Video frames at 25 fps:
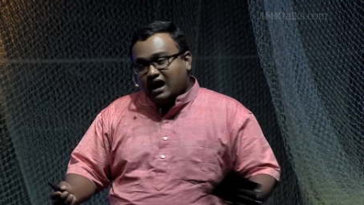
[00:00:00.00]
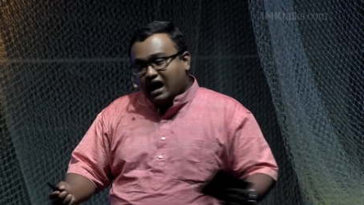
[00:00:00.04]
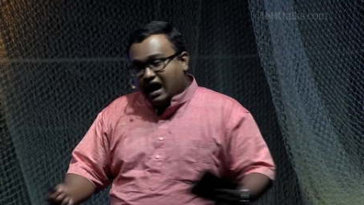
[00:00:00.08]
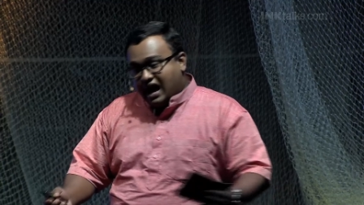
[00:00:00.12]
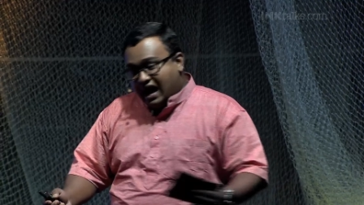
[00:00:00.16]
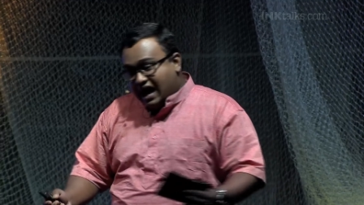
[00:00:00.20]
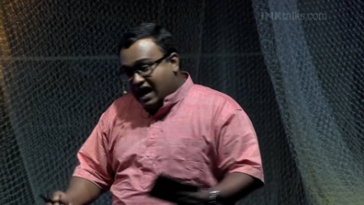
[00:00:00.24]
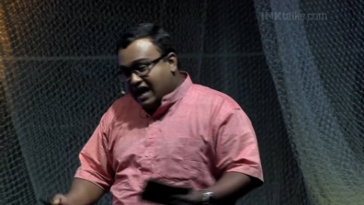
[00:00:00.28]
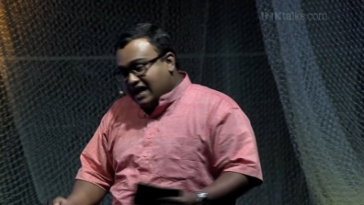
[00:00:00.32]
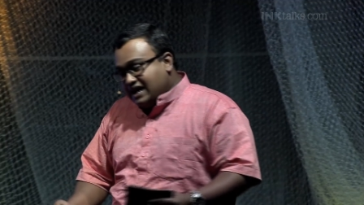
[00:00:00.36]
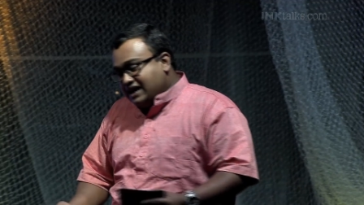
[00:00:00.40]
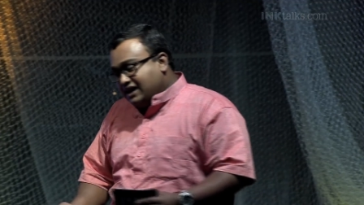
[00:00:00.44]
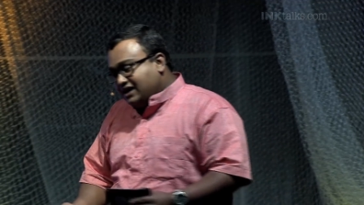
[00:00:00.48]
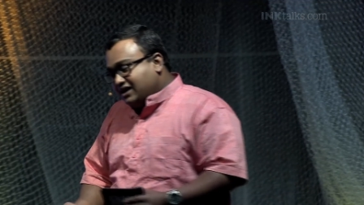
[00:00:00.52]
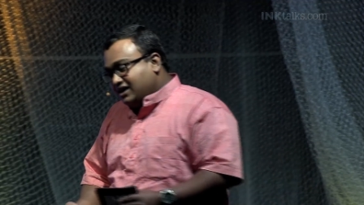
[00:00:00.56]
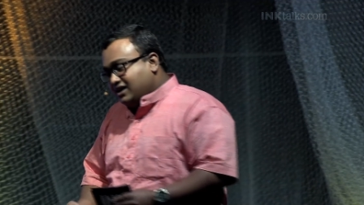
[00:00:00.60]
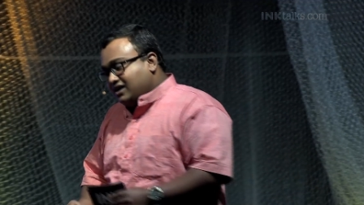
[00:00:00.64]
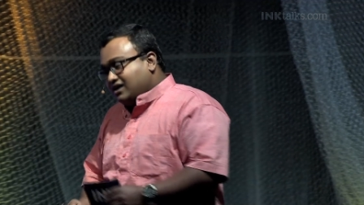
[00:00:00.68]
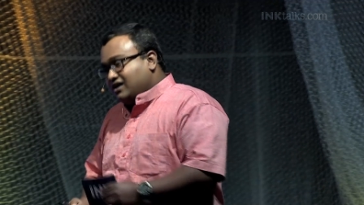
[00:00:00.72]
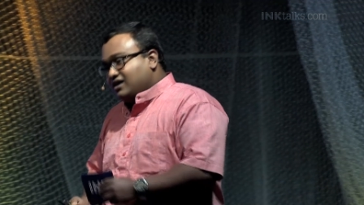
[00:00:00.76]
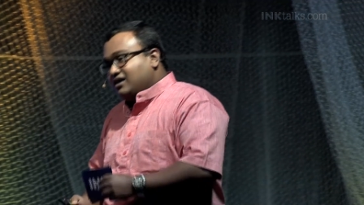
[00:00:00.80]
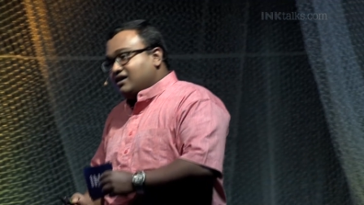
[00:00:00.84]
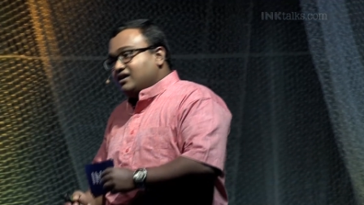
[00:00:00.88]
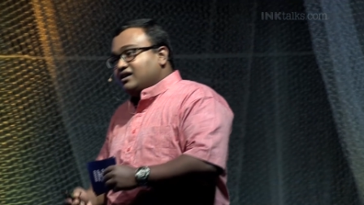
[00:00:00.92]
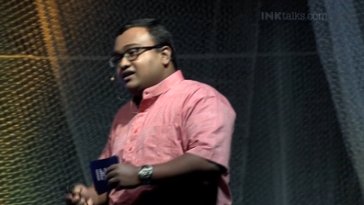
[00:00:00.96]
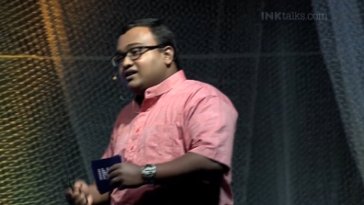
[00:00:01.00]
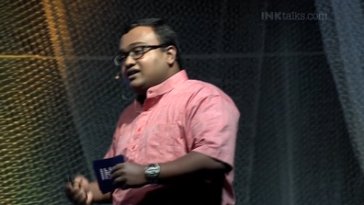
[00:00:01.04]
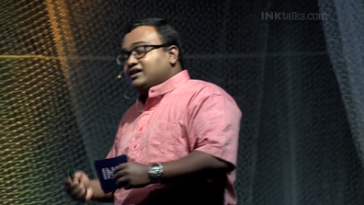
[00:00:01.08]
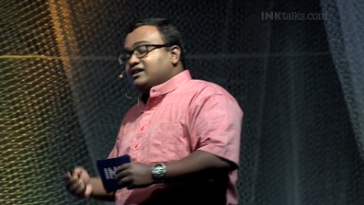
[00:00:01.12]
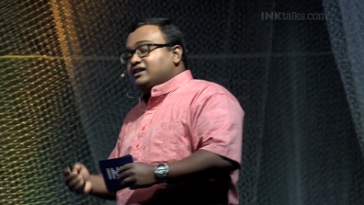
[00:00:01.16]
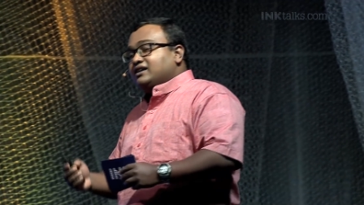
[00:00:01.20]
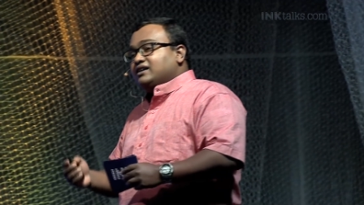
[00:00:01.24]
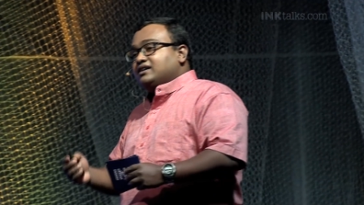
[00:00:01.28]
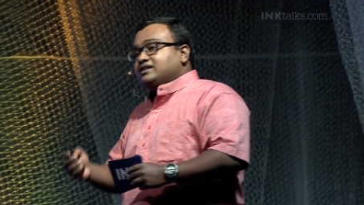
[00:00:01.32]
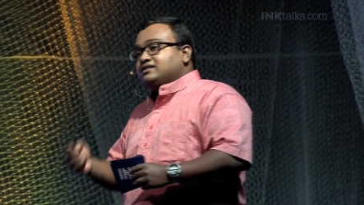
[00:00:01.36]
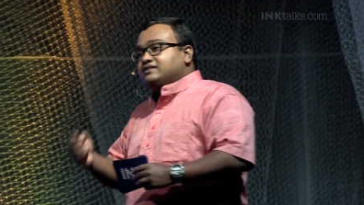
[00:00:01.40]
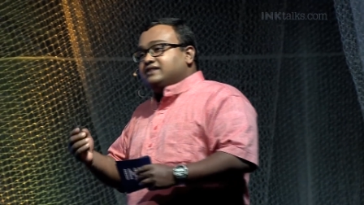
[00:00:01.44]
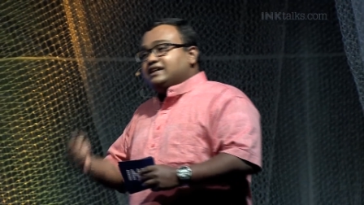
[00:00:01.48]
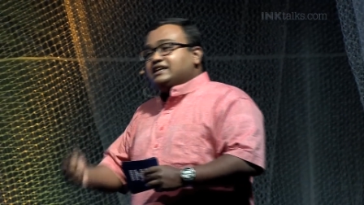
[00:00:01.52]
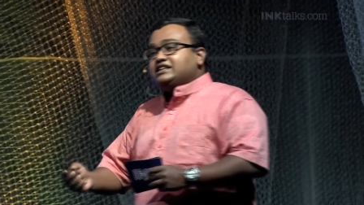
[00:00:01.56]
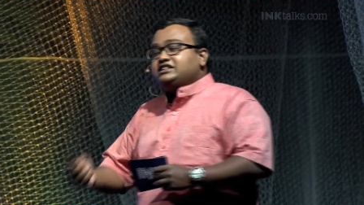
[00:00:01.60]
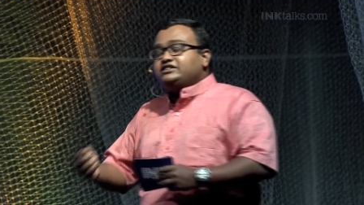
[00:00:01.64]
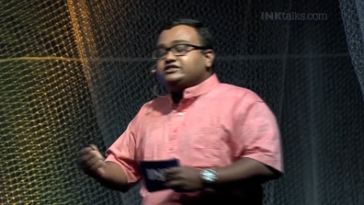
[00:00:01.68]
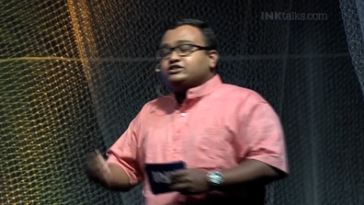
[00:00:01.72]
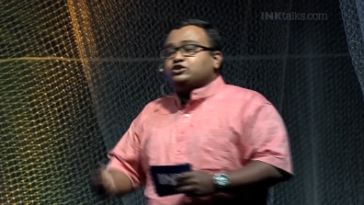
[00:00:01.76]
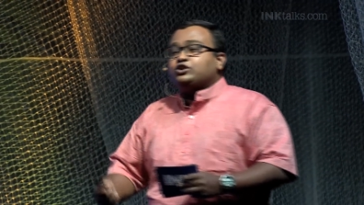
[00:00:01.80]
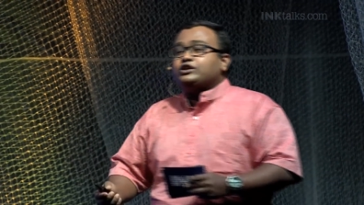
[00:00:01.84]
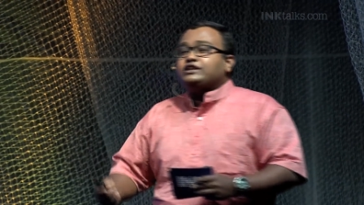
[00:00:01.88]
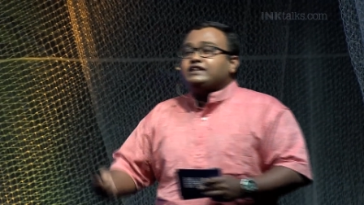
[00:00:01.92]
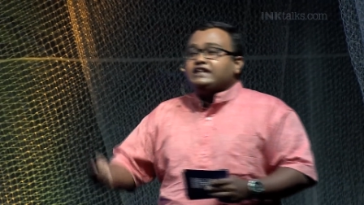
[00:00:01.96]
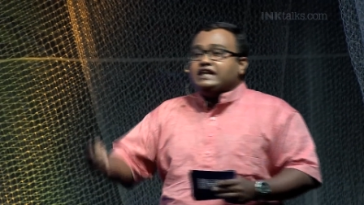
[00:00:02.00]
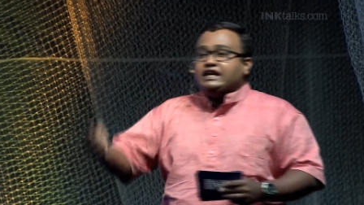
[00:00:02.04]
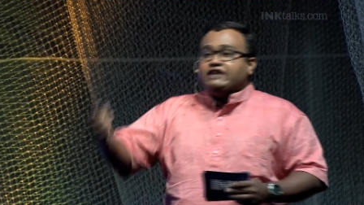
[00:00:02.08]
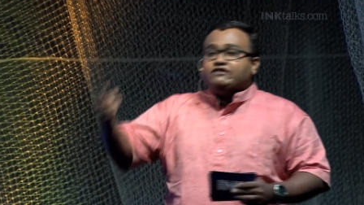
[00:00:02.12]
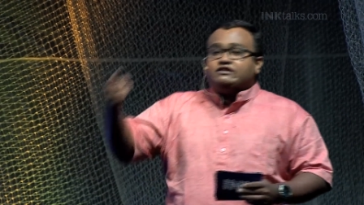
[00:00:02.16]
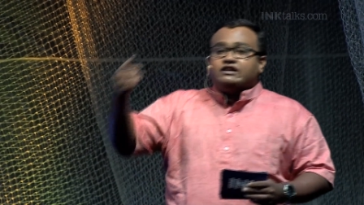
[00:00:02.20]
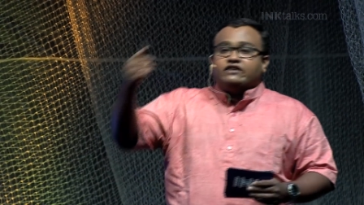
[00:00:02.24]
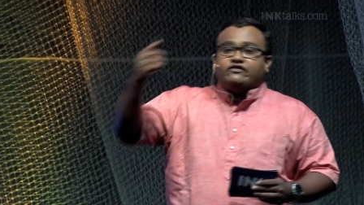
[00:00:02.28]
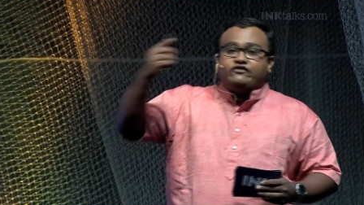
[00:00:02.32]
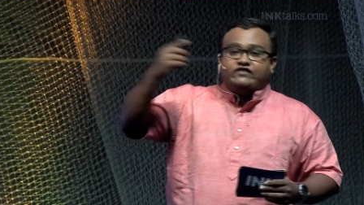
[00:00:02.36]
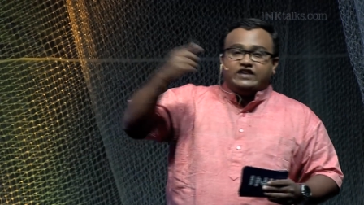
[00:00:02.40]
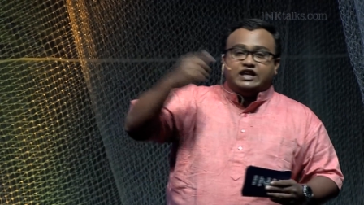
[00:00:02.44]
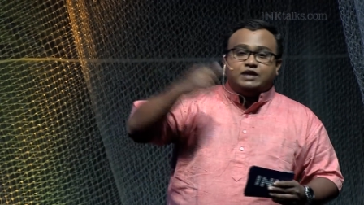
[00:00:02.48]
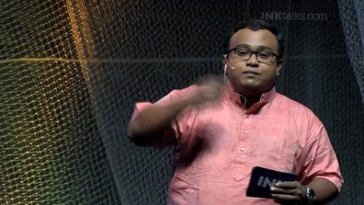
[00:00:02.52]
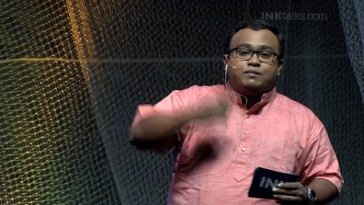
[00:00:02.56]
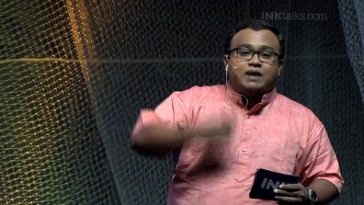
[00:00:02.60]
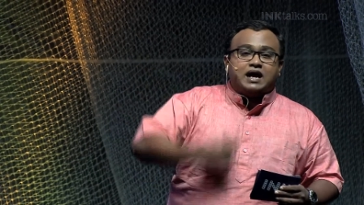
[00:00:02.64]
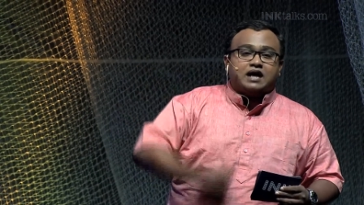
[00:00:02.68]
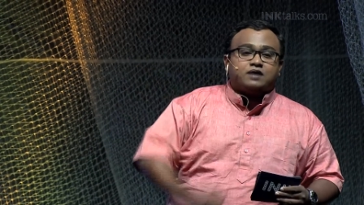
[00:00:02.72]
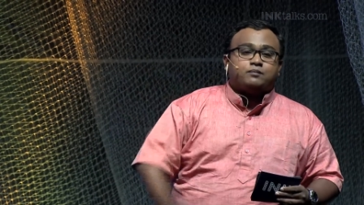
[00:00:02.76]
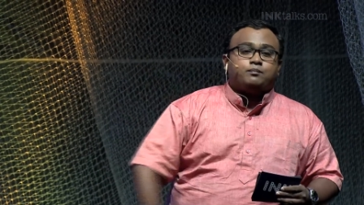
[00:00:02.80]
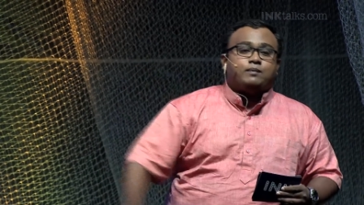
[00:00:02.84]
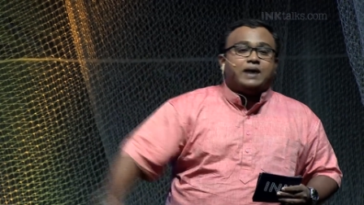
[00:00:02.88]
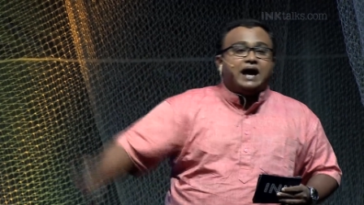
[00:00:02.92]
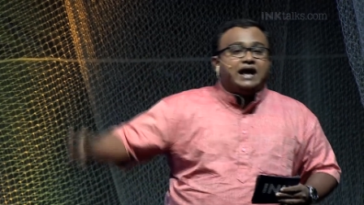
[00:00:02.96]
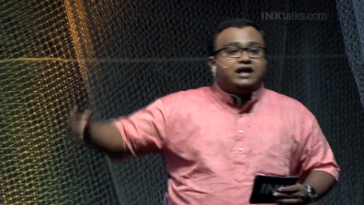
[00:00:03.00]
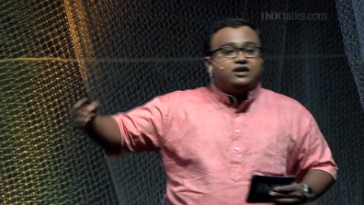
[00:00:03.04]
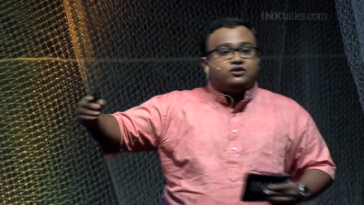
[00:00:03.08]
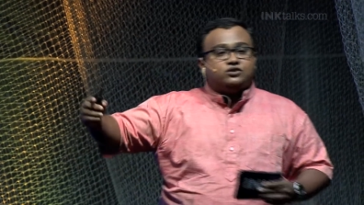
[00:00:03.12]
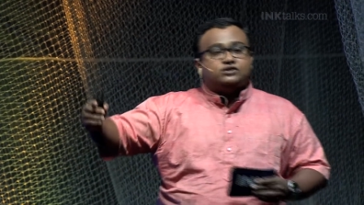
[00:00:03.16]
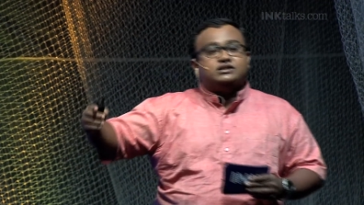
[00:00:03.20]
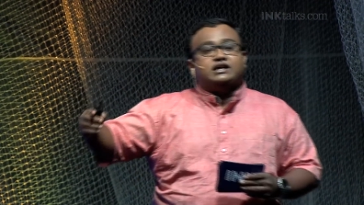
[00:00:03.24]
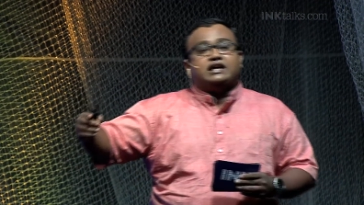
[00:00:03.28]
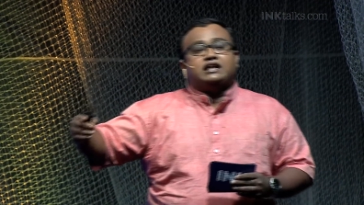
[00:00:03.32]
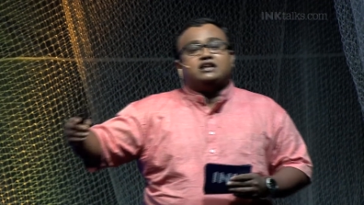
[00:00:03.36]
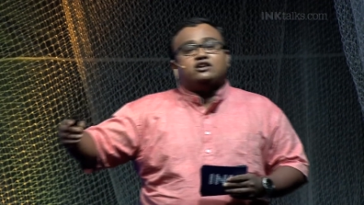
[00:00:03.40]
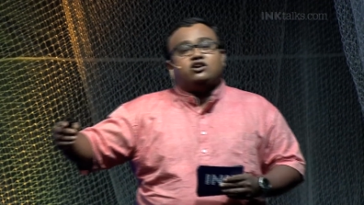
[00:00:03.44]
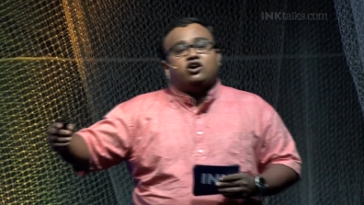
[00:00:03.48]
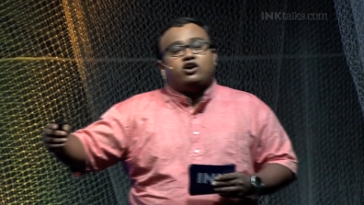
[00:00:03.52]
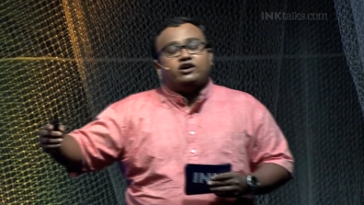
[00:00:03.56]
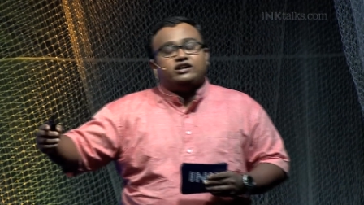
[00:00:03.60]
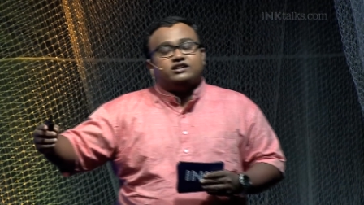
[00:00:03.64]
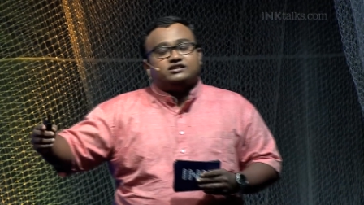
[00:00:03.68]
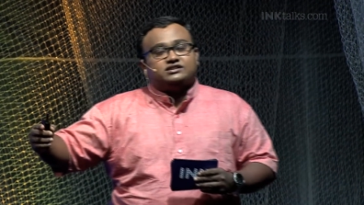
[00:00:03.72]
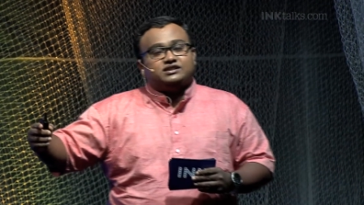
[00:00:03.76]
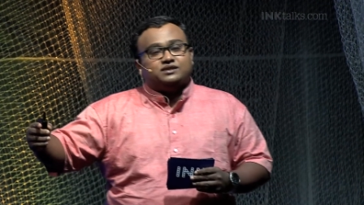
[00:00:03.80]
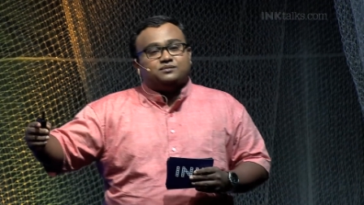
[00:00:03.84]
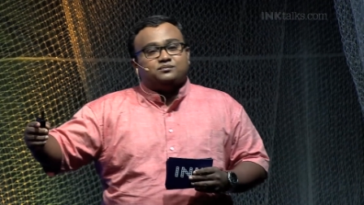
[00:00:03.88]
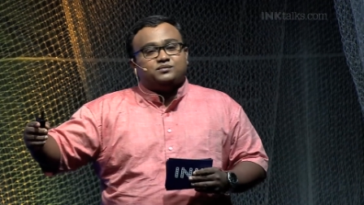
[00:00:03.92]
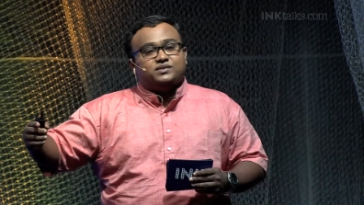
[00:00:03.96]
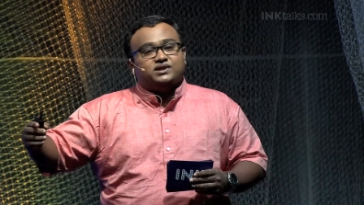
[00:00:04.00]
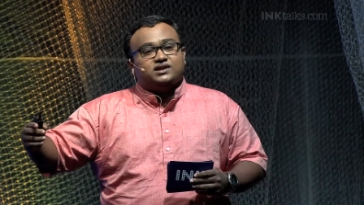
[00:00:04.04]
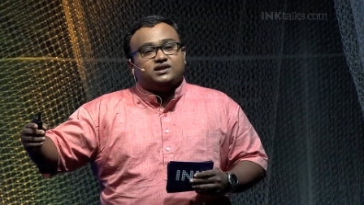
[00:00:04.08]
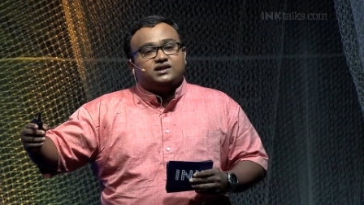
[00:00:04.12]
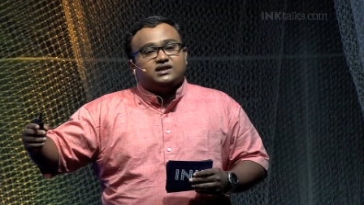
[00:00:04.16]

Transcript: And this could give the feedback back to the algorithm